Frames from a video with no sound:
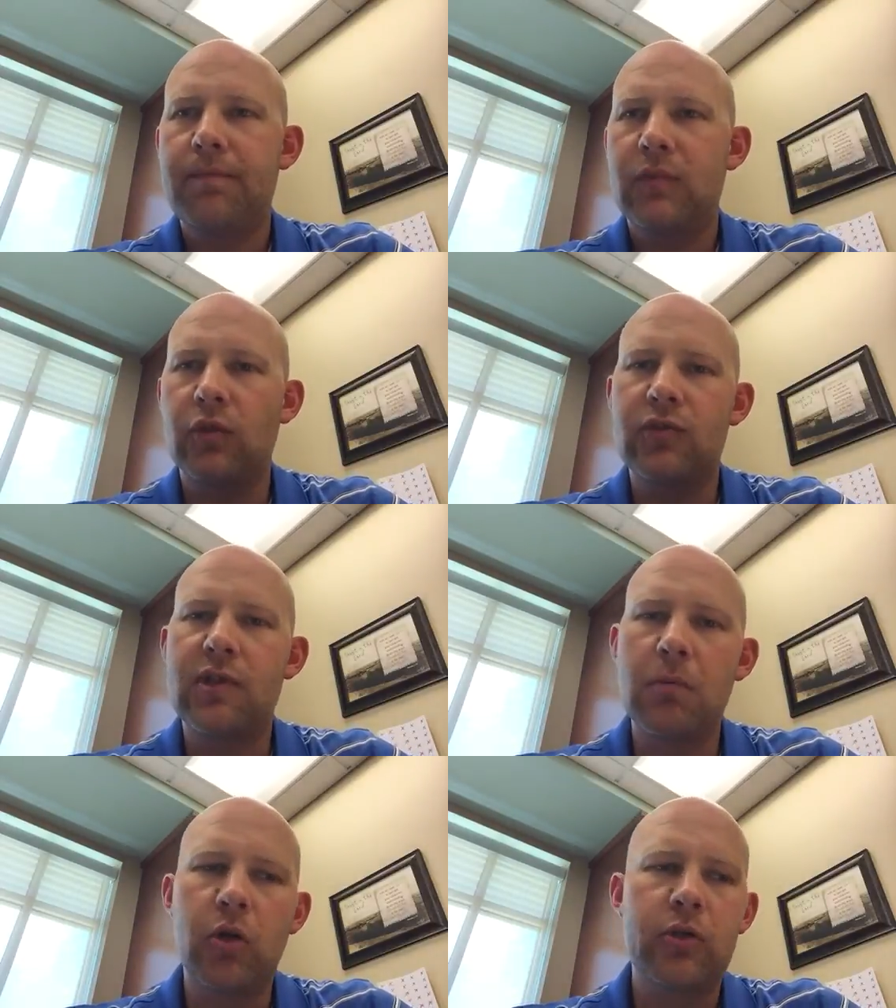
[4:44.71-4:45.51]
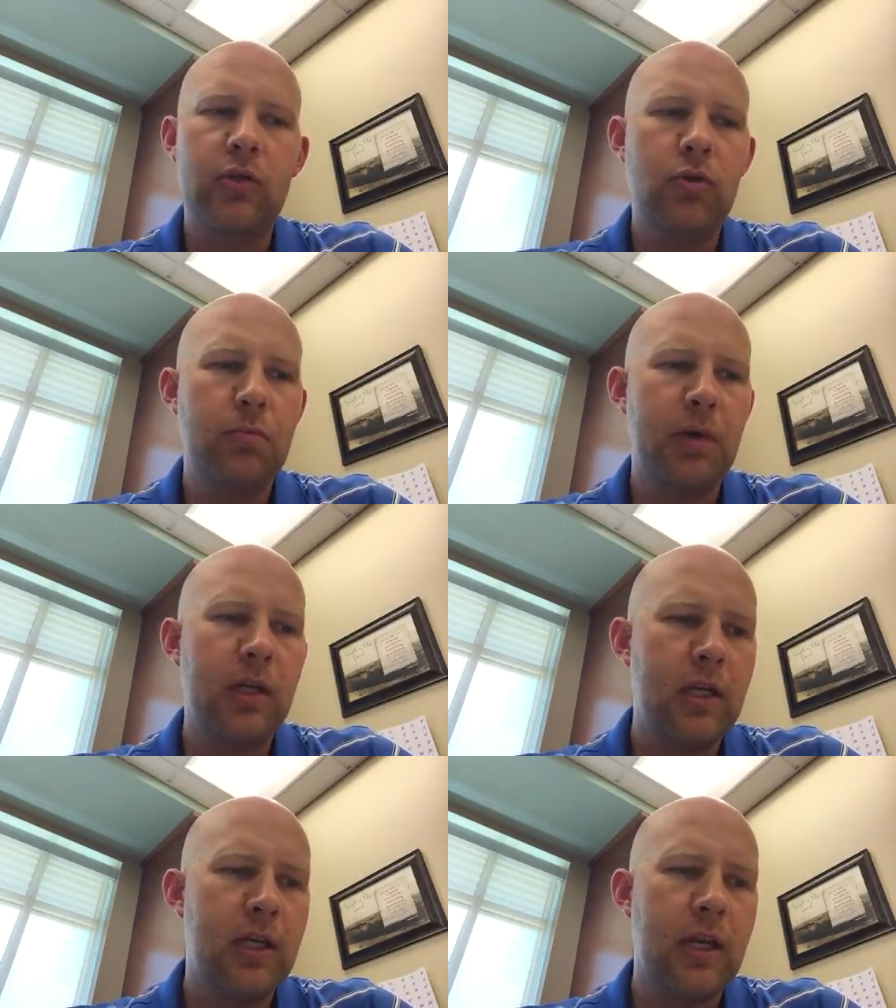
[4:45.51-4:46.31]
So it's similar to
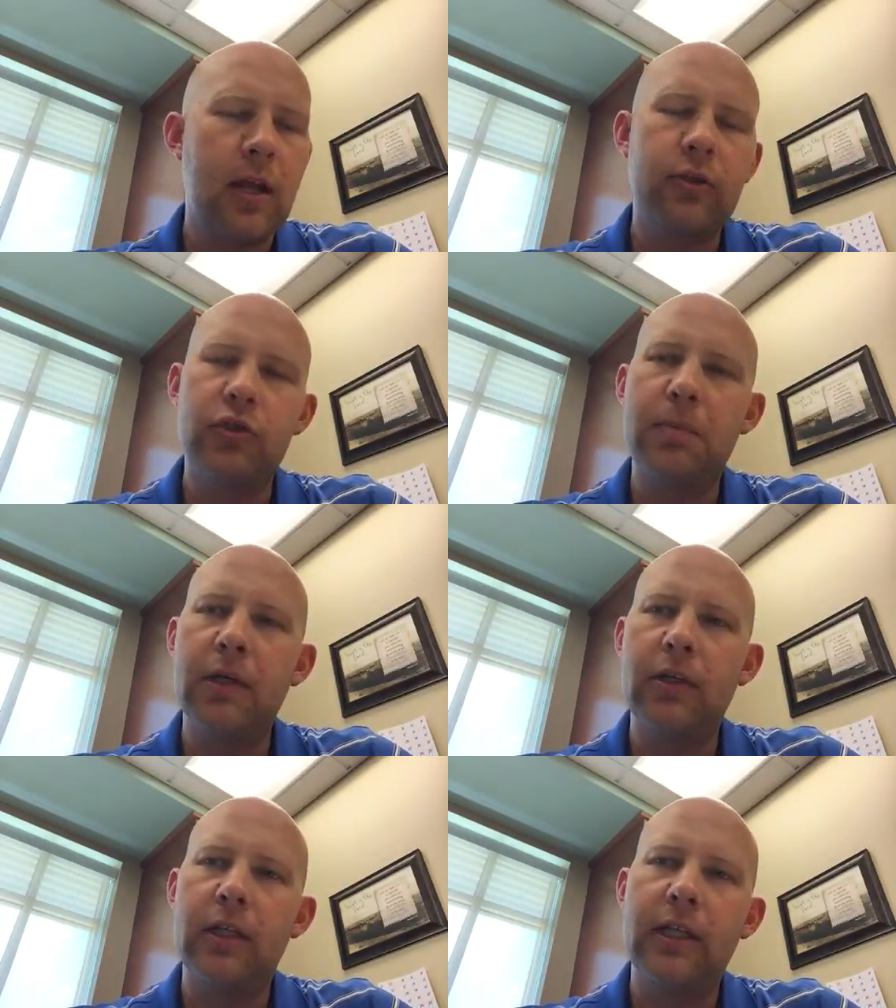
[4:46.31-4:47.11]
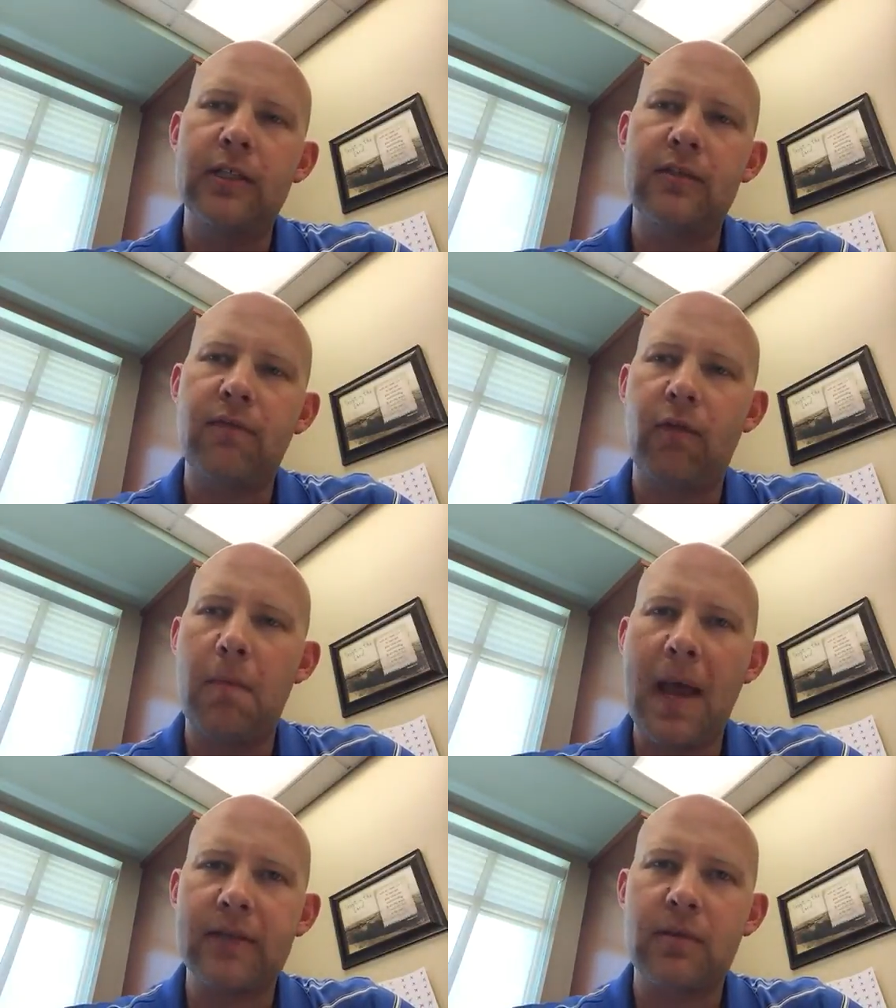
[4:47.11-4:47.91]
putting in an eligibility list for
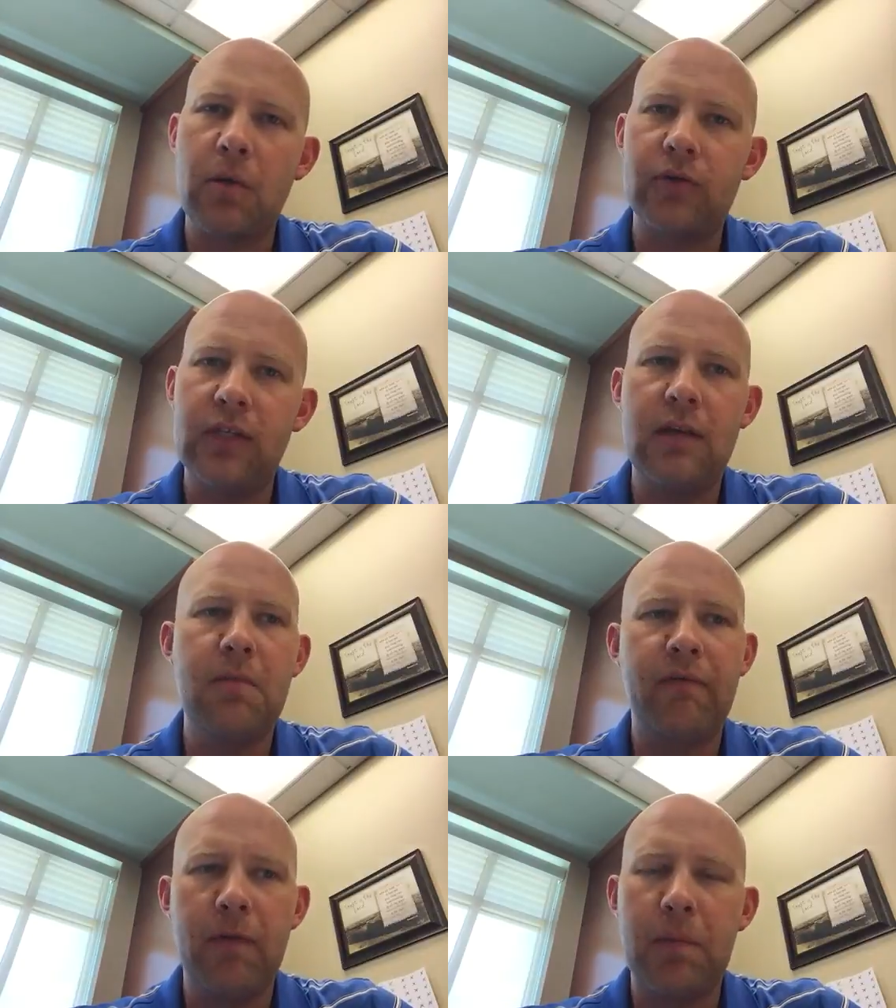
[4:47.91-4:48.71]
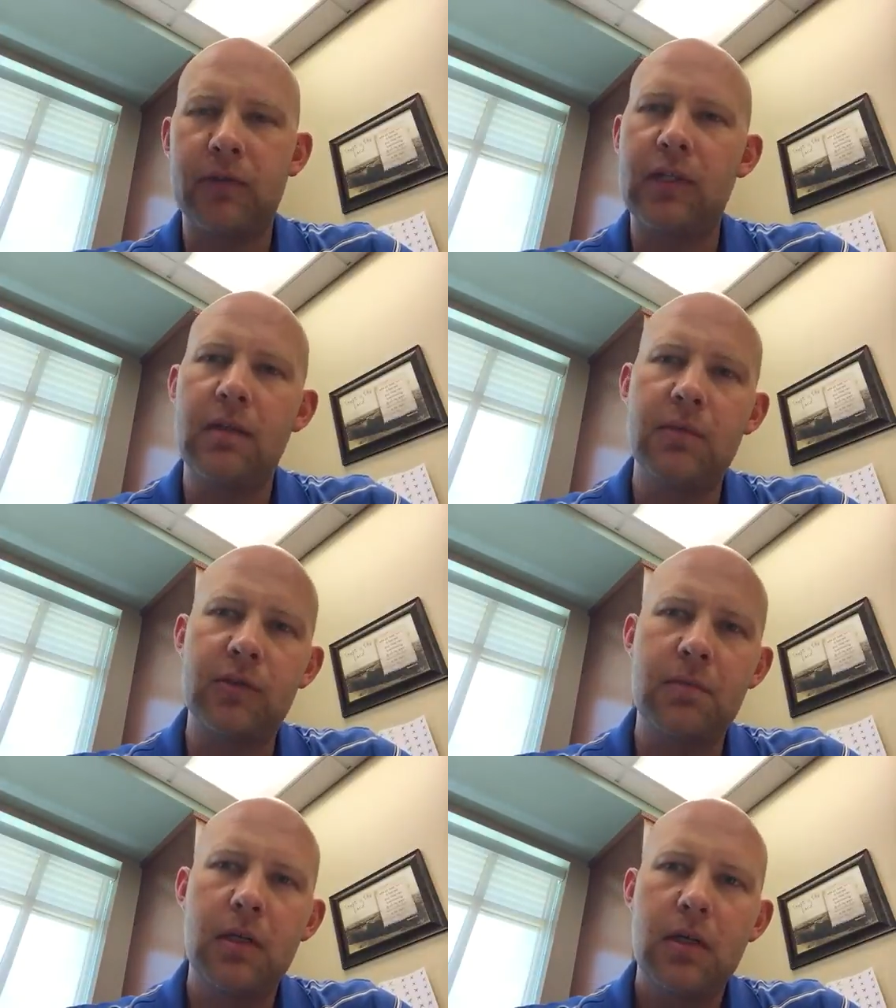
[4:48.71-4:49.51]
a basketball team, a football team,
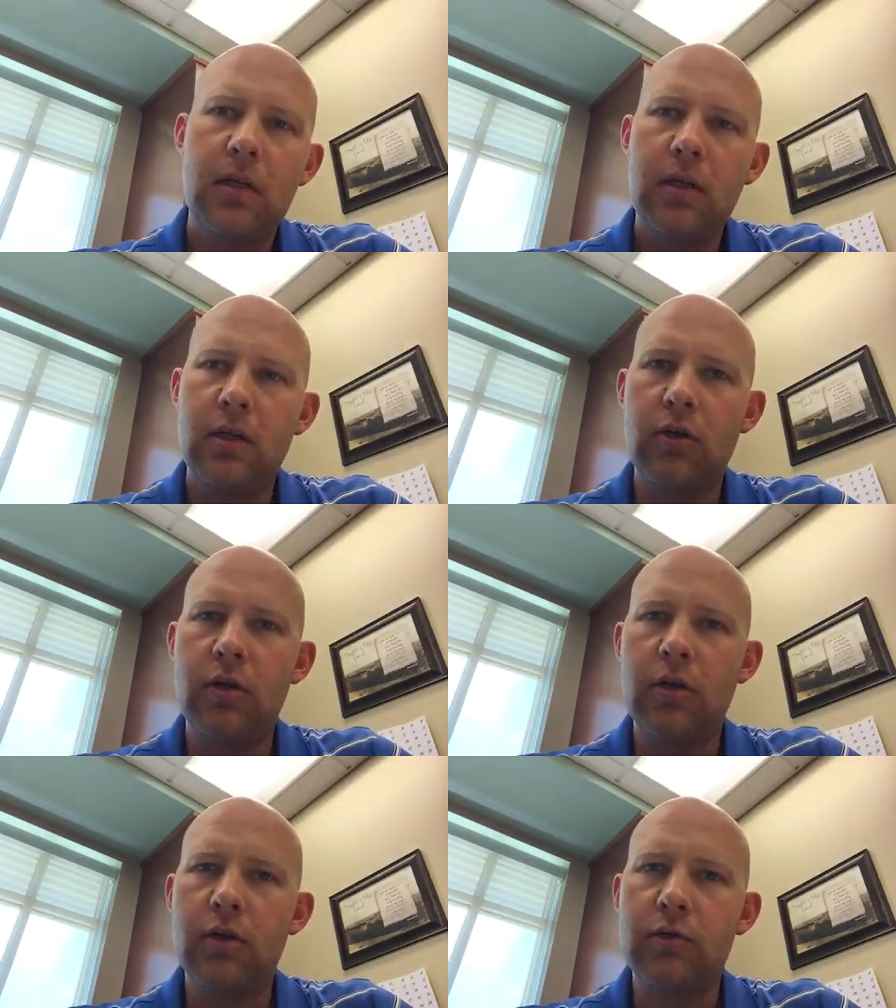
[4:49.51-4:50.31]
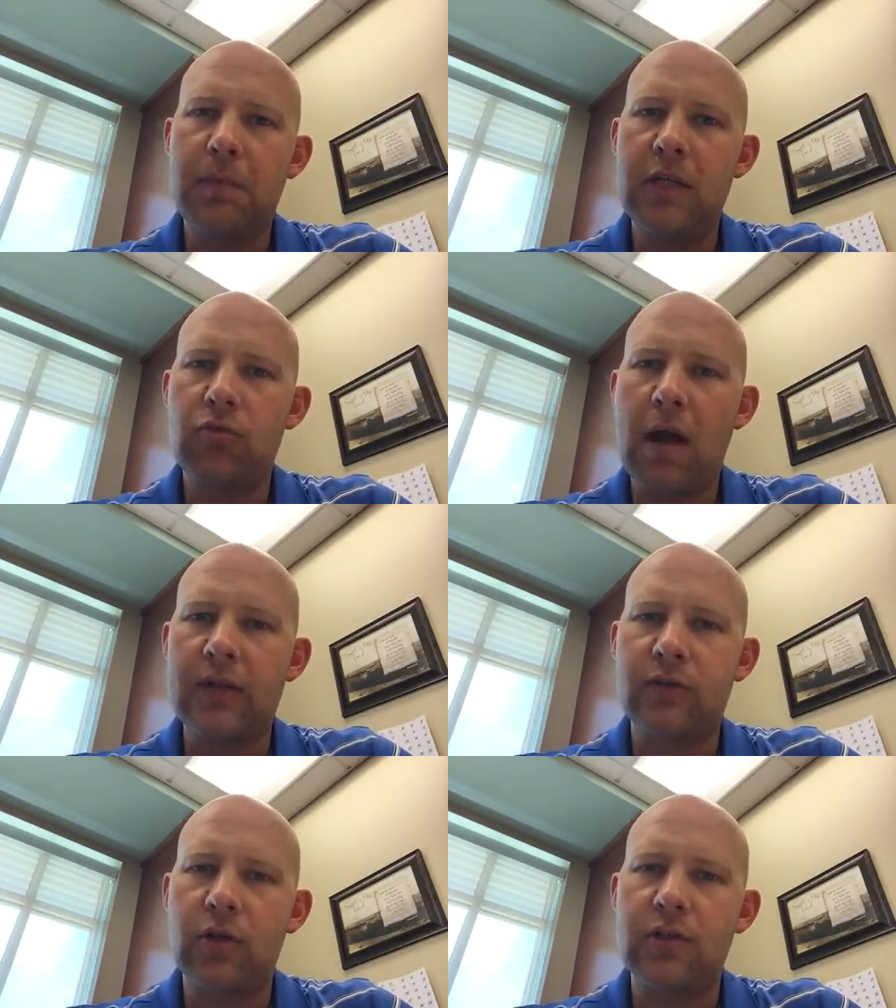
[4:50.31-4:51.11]
your speech
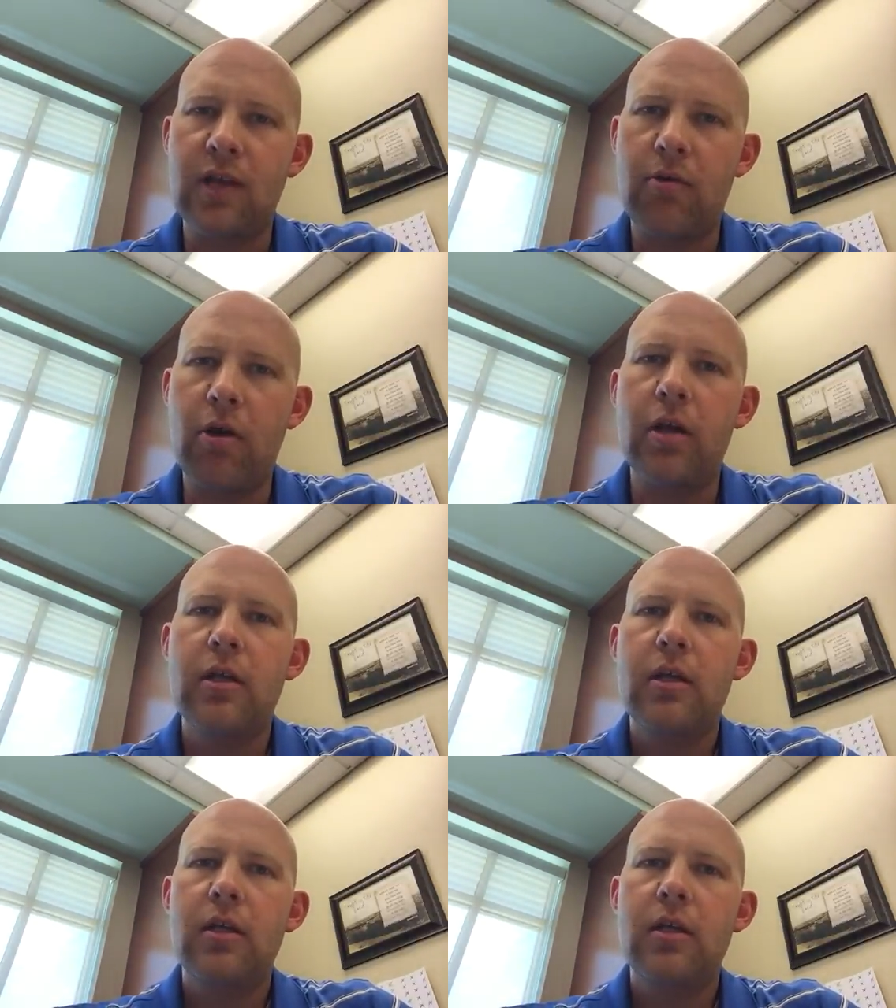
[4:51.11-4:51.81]
roster, etc.